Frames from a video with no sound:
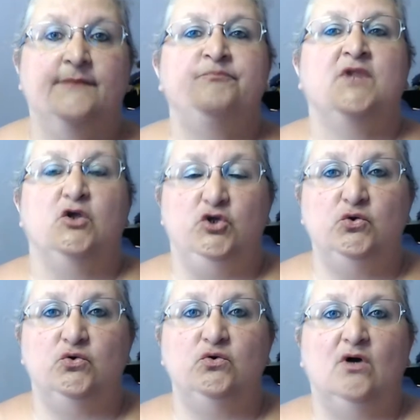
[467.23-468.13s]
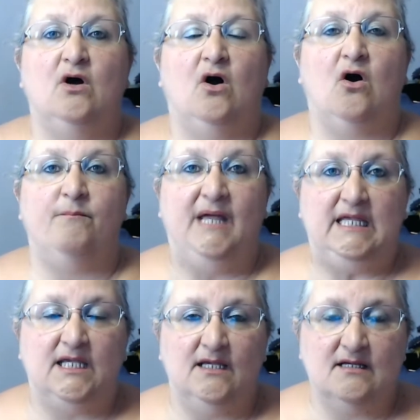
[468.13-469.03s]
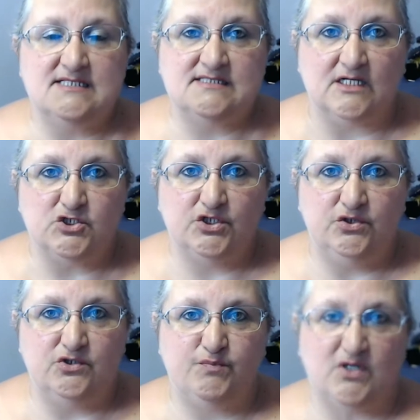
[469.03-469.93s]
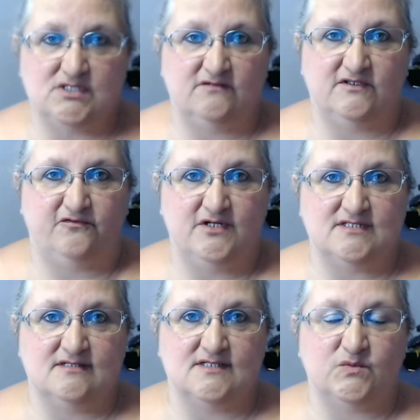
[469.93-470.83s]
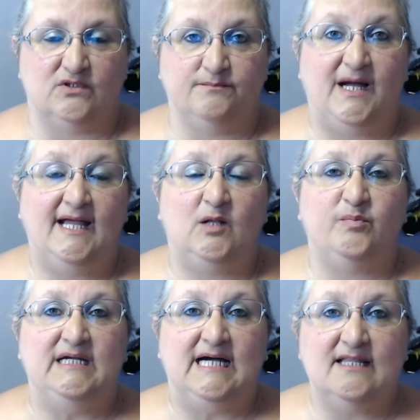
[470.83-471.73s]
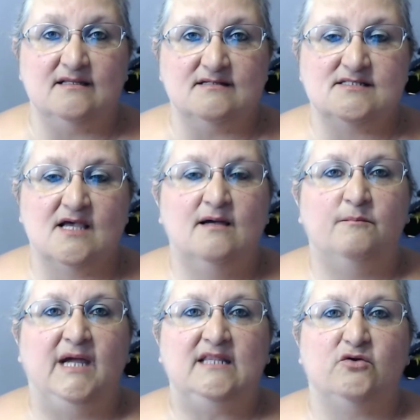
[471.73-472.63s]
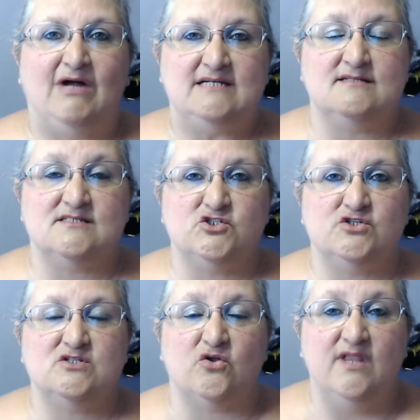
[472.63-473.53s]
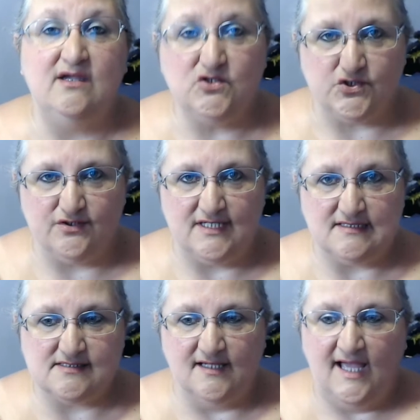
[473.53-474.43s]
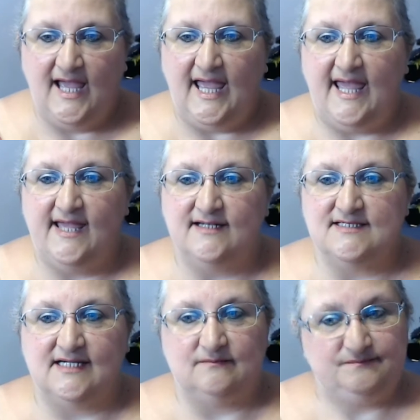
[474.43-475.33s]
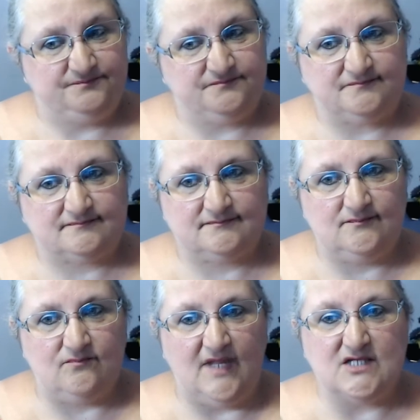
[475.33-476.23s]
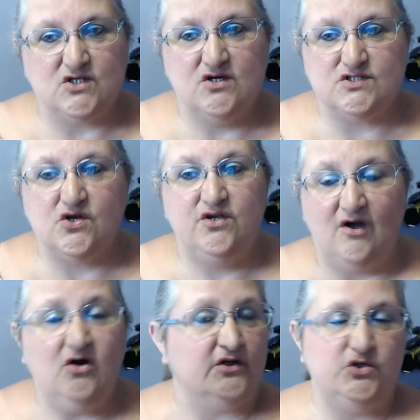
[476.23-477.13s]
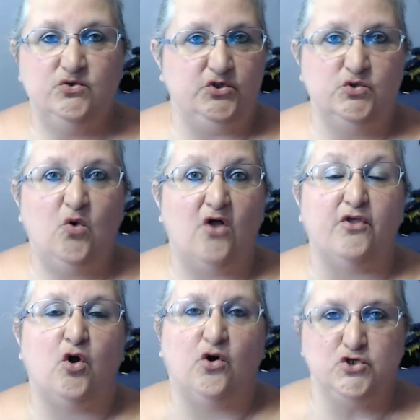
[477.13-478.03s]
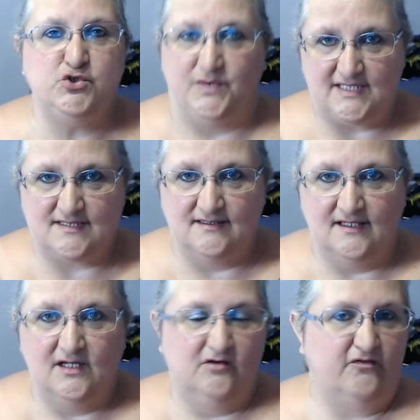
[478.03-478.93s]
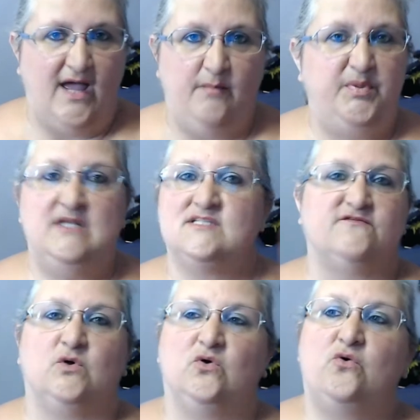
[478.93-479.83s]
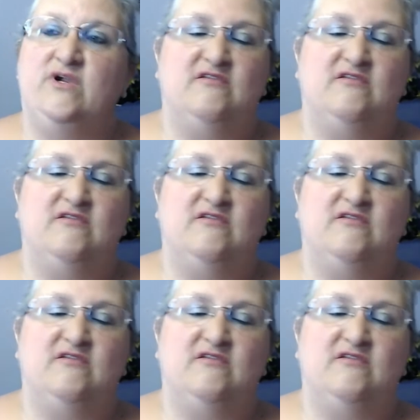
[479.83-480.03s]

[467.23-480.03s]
You are making such a huge positive difference in this world by helping others make the right decisions on their journeys. And so yeah, you are the conduit for happiness, for glory, for